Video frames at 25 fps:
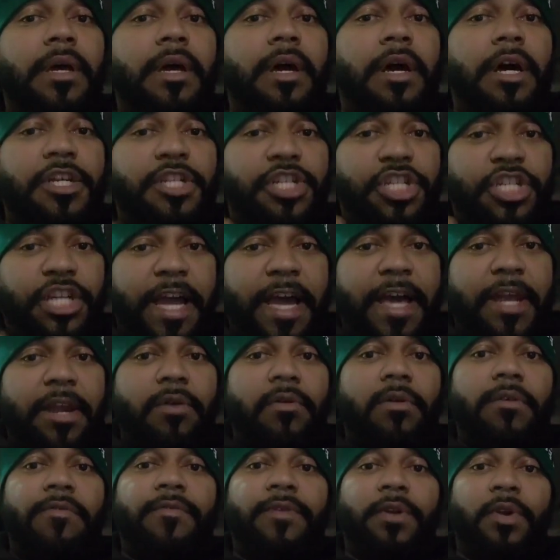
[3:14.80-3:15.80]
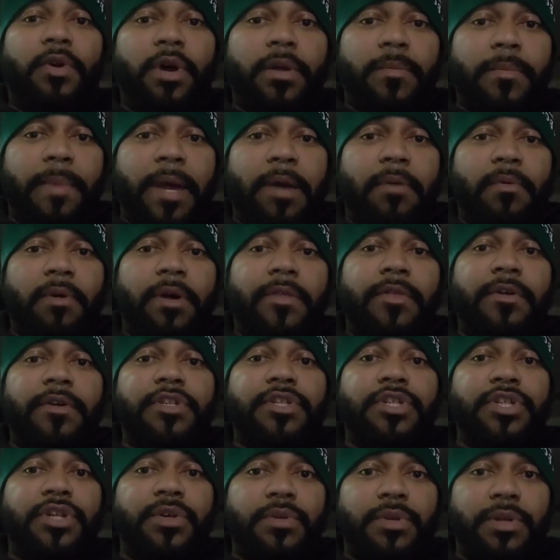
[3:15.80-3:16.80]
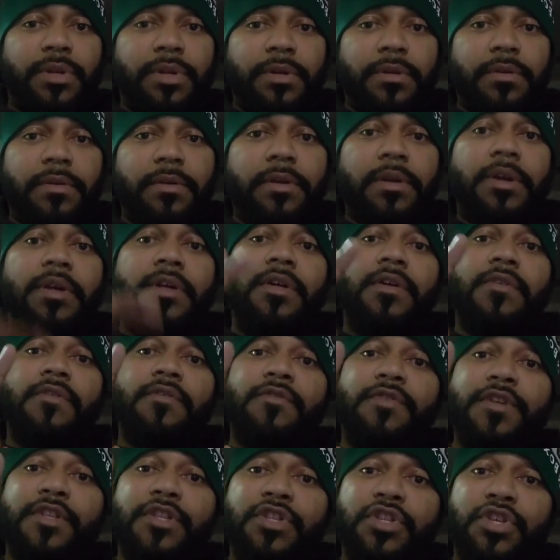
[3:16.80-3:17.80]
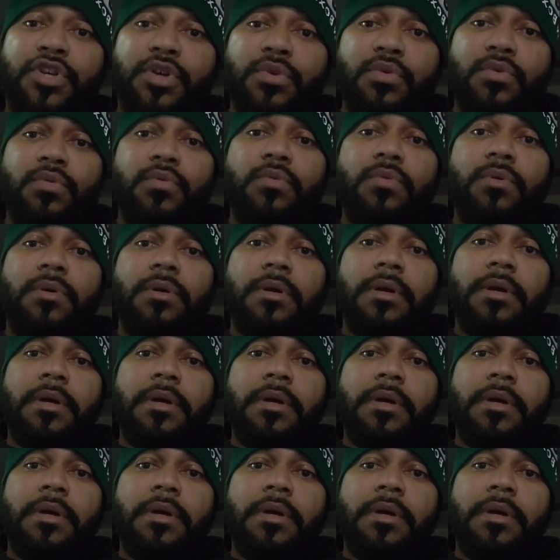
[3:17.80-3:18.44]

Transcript: a shadow of Floyd Mayweather Jr., for two,